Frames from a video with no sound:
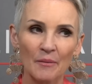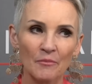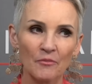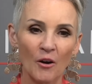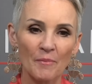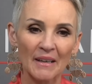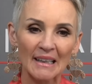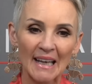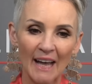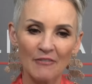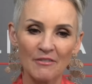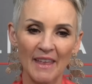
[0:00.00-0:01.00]
From the
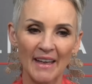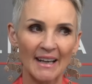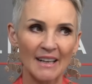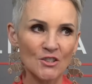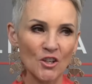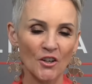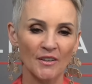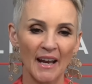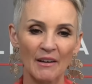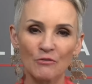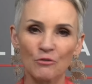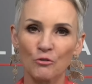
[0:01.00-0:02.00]
love that I started
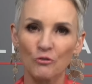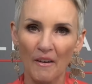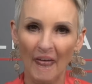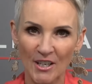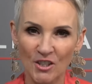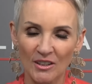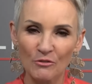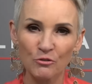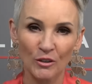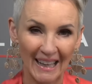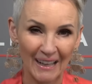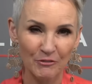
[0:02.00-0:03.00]
having for fashion and for
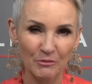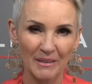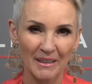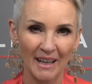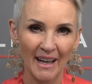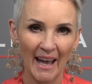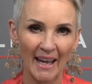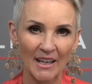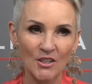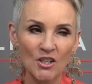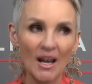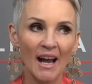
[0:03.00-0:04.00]
color from a young
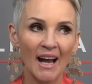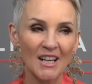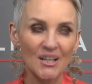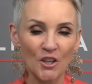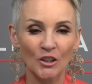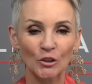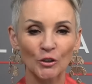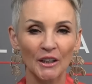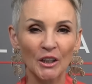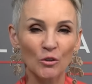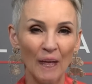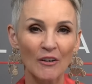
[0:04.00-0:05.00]
age, I started looking
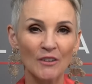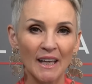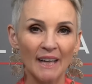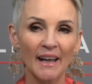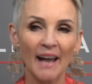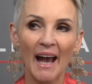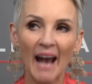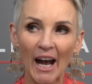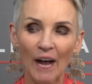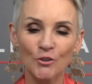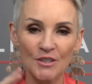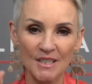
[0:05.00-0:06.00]
around at how
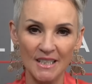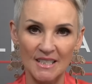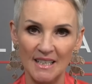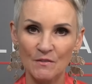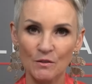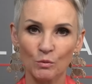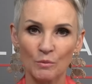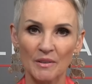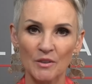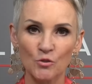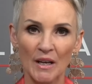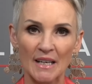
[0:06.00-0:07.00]
do successful women
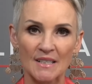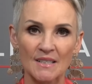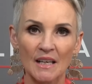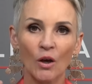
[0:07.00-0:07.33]
dress?